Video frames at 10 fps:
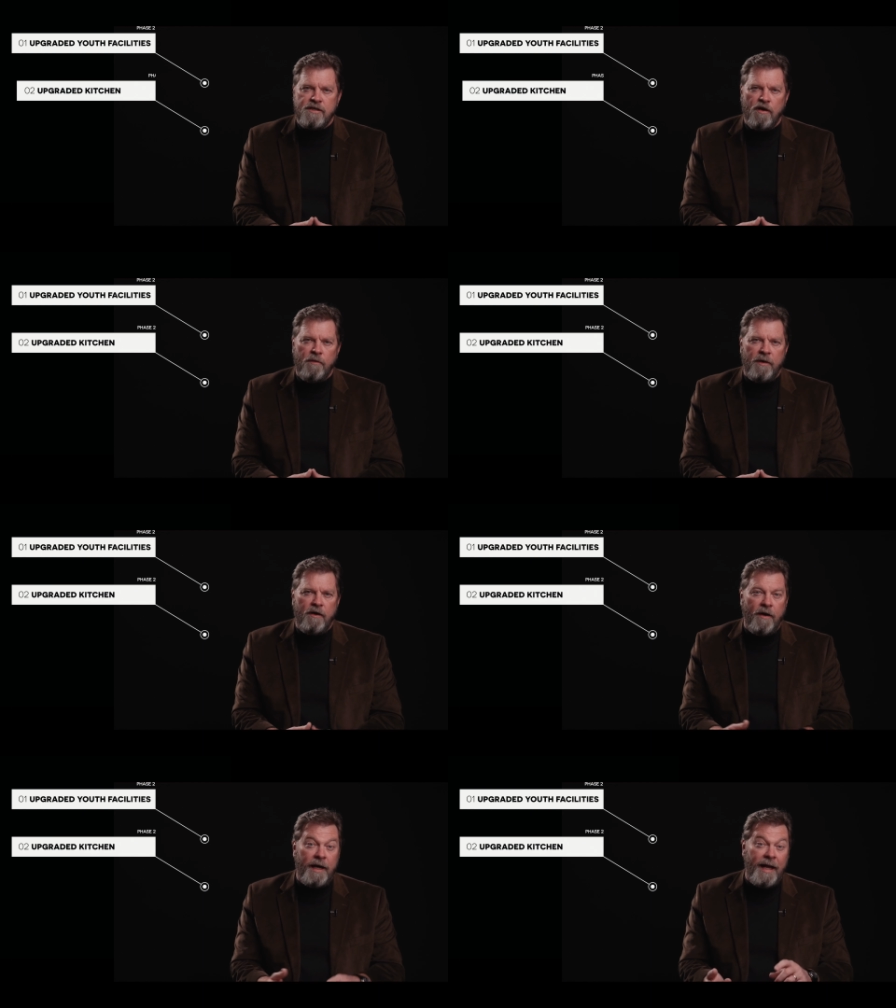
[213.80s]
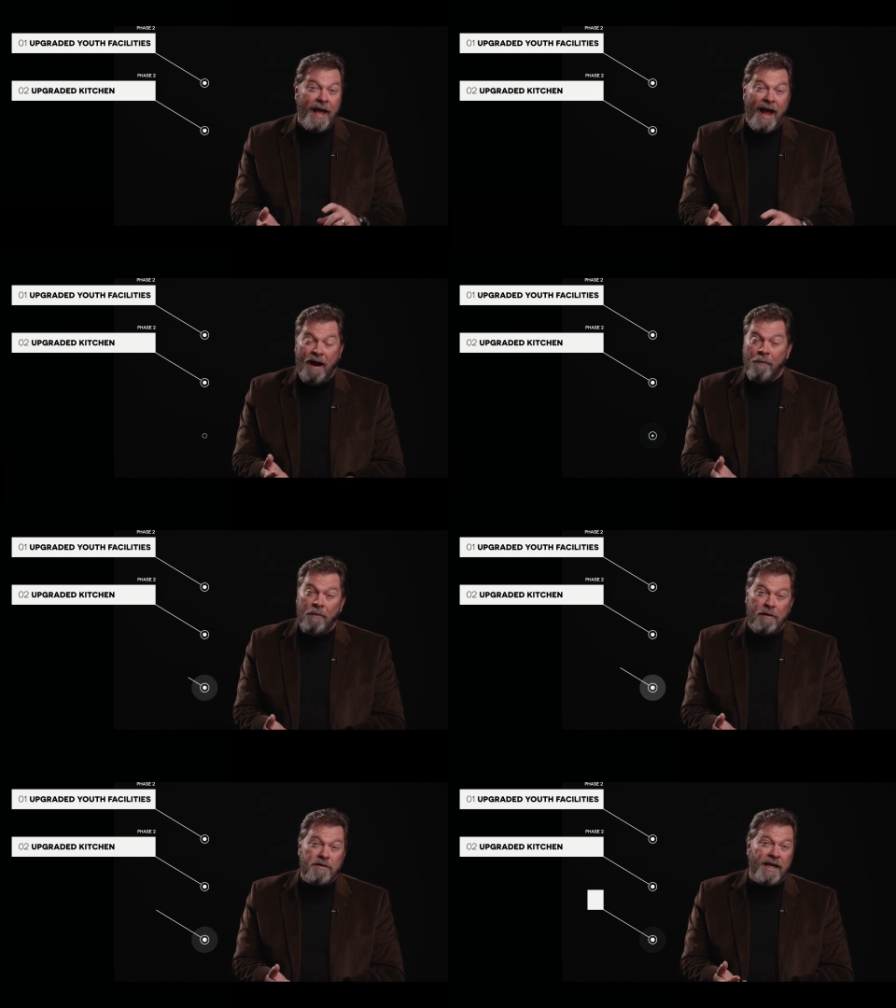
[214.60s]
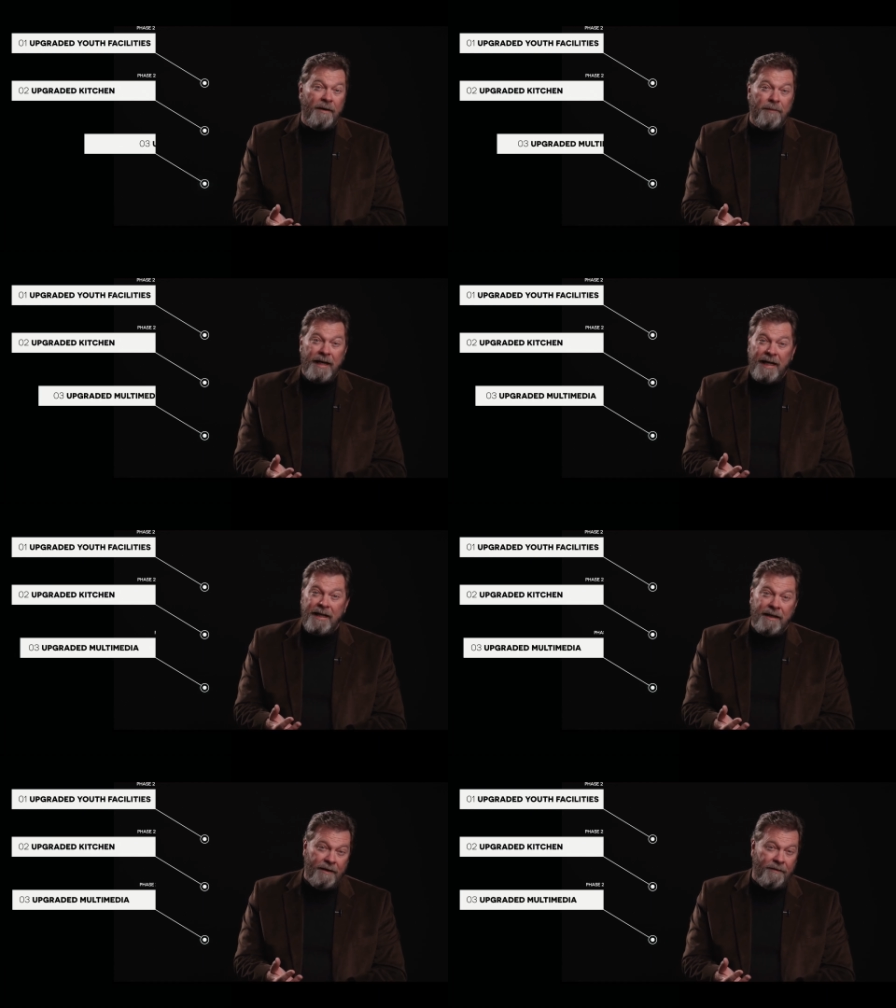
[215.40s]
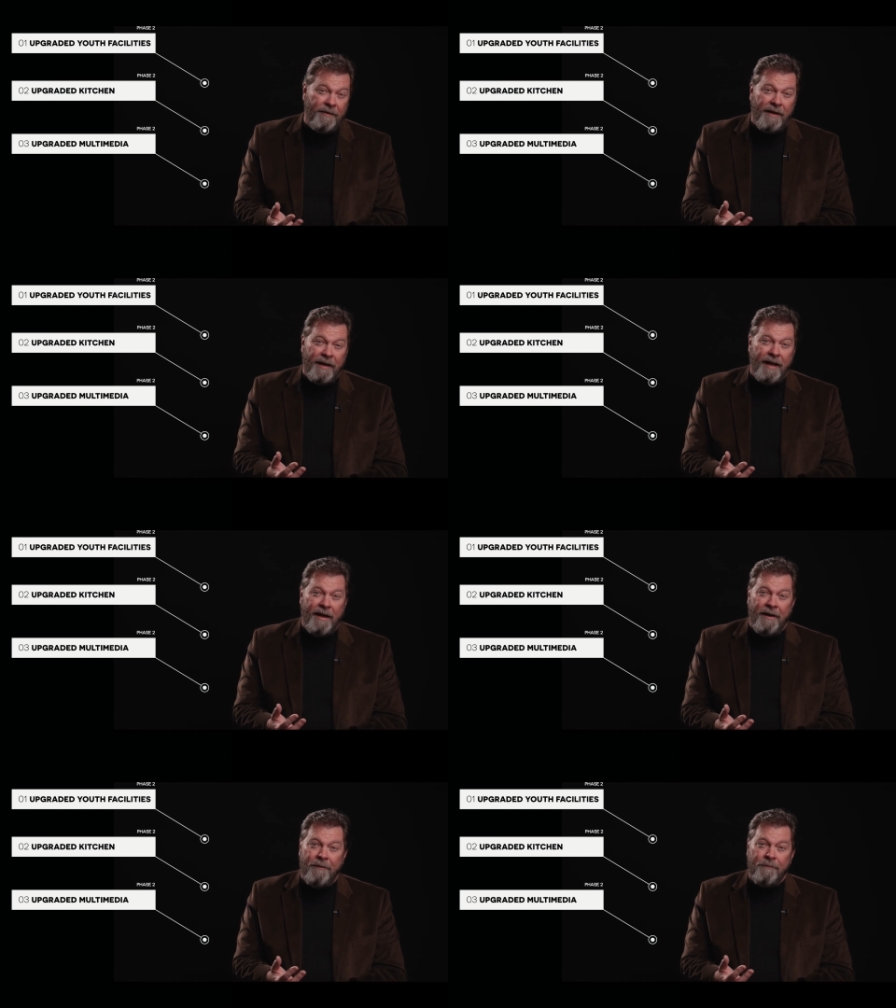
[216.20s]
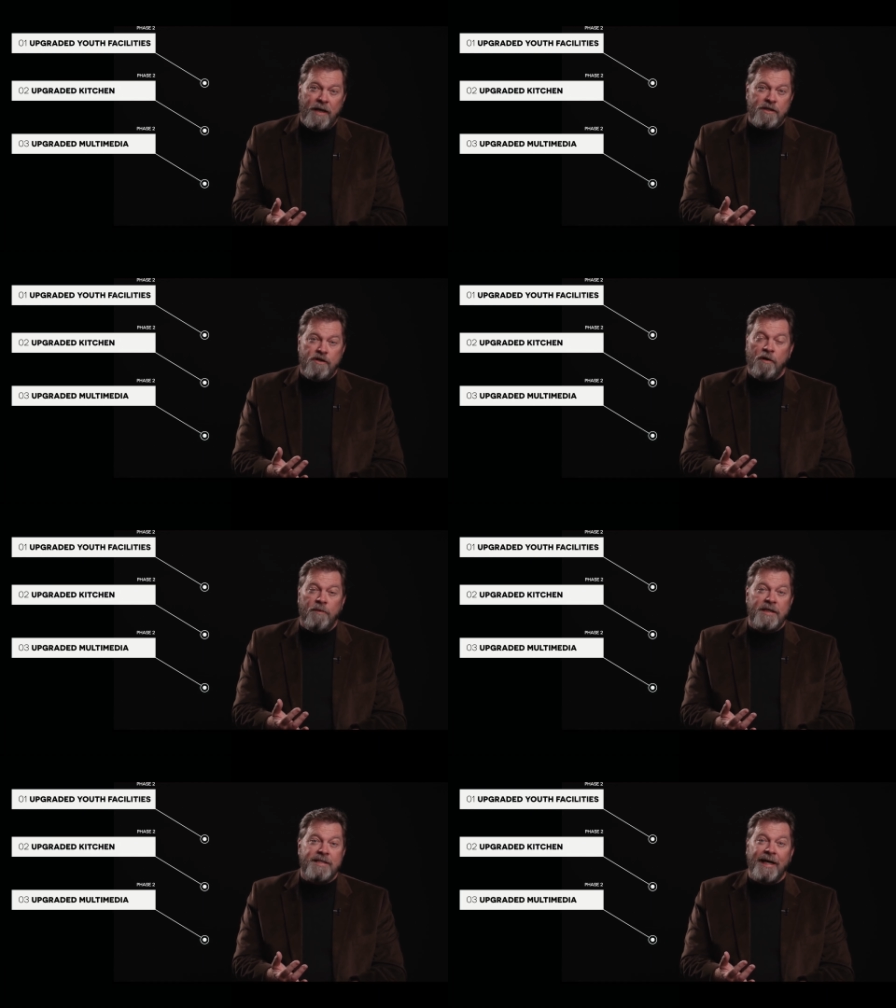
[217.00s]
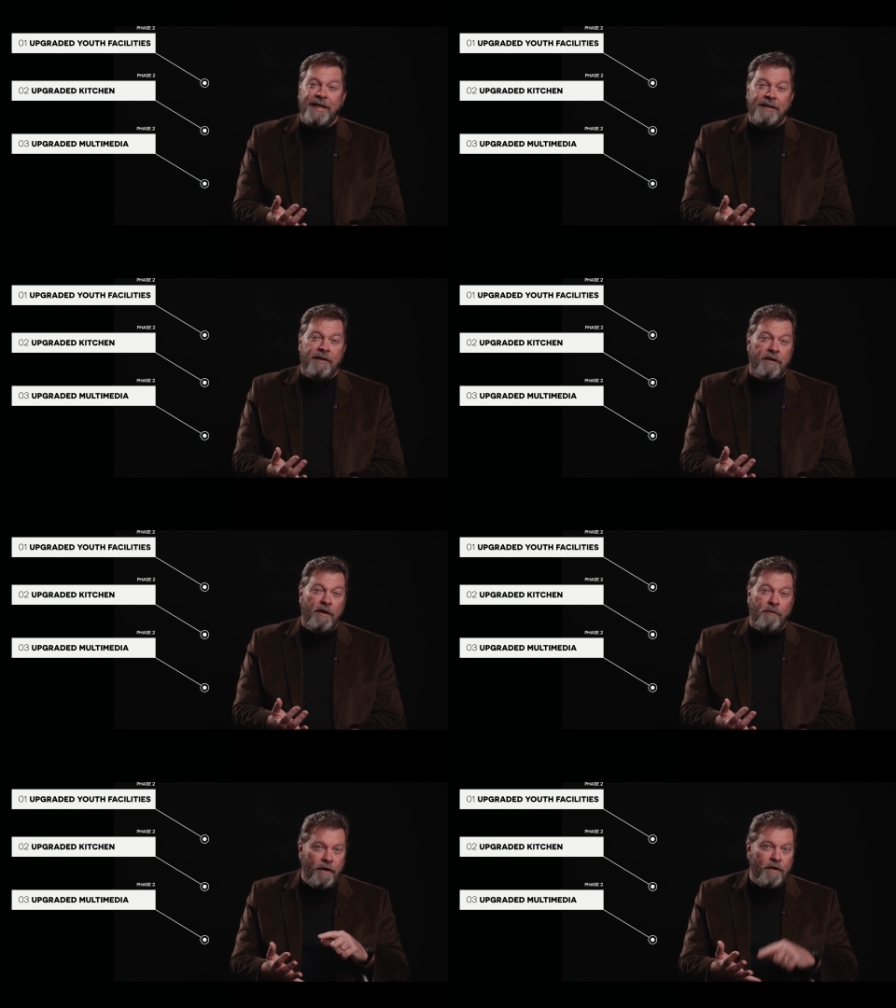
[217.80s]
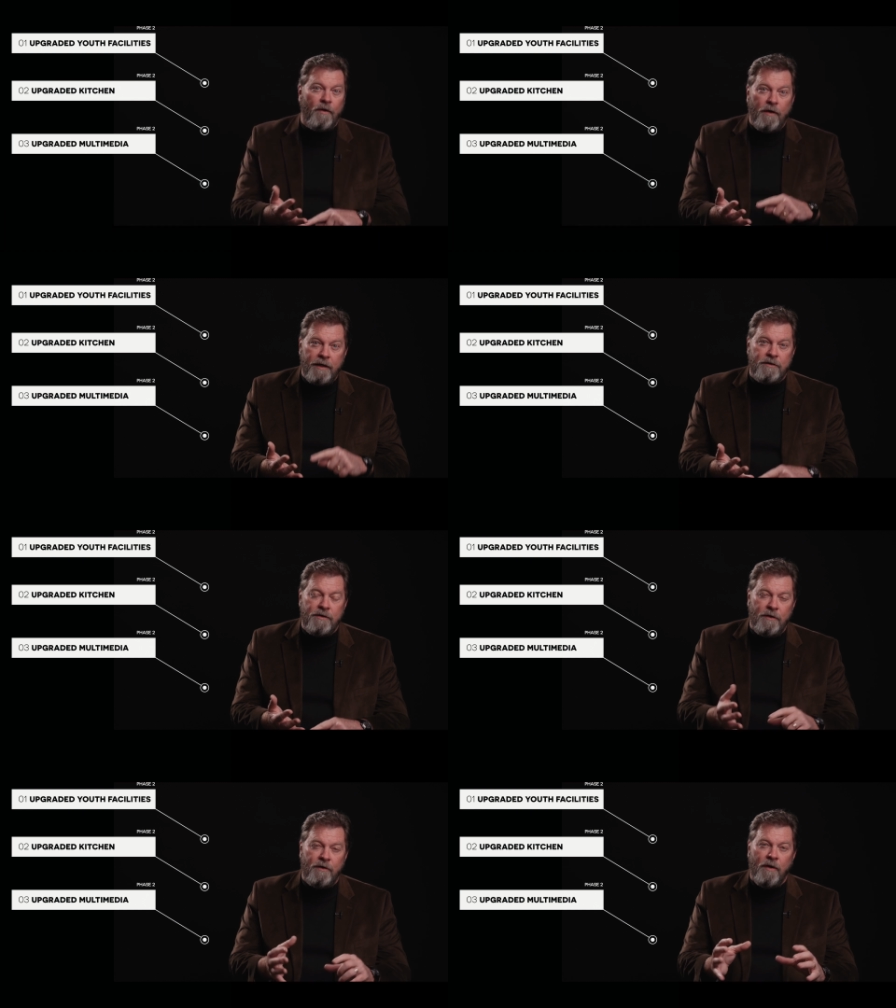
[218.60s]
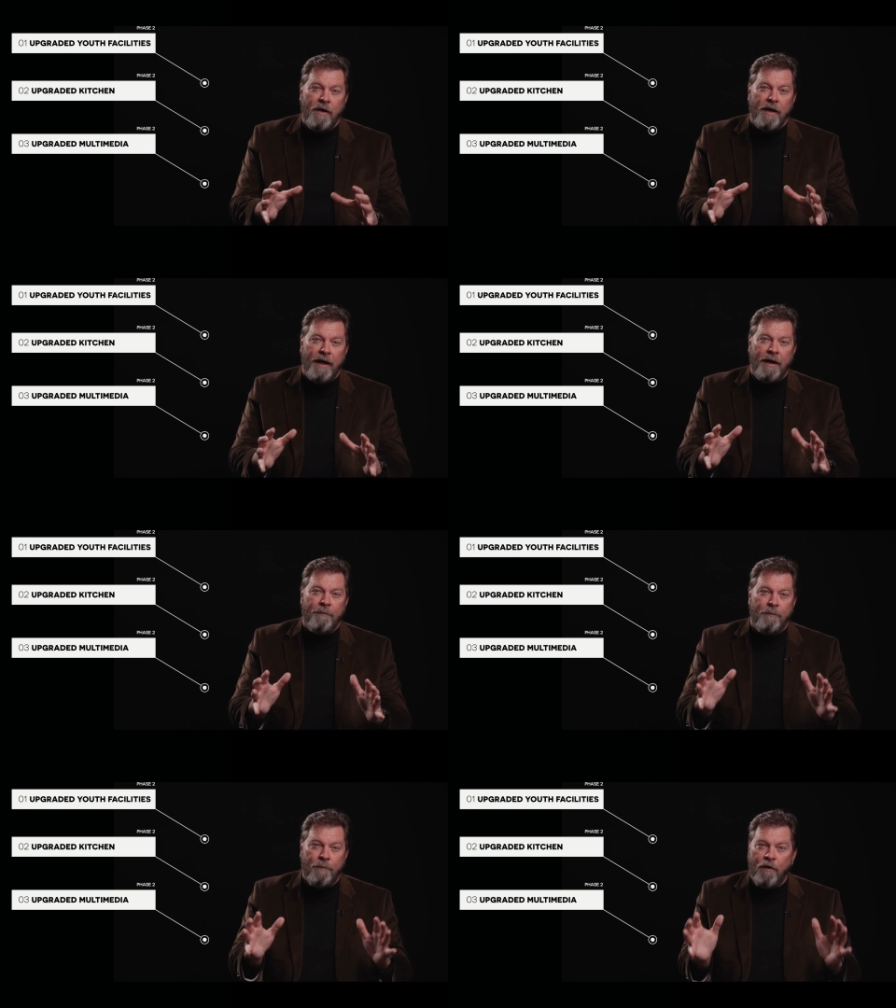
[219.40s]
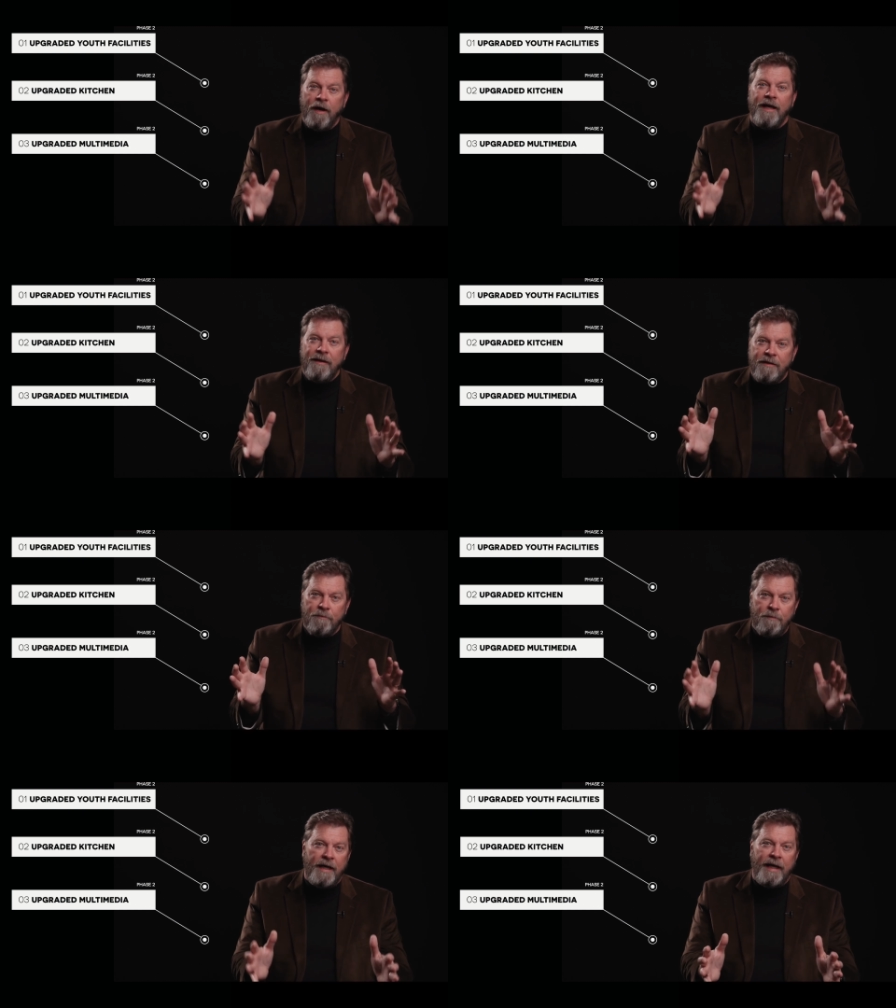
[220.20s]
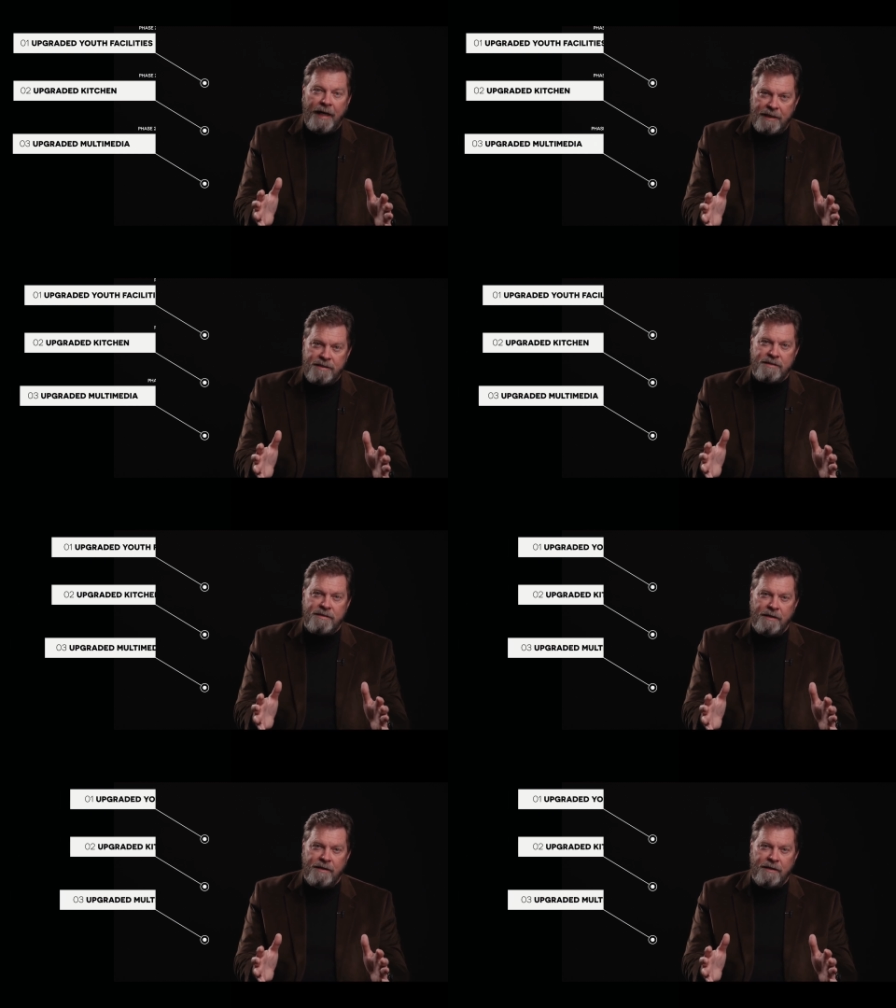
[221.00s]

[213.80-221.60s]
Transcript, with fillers: is going to be great. Our multimedia is going to be second to none. We're going to bring the best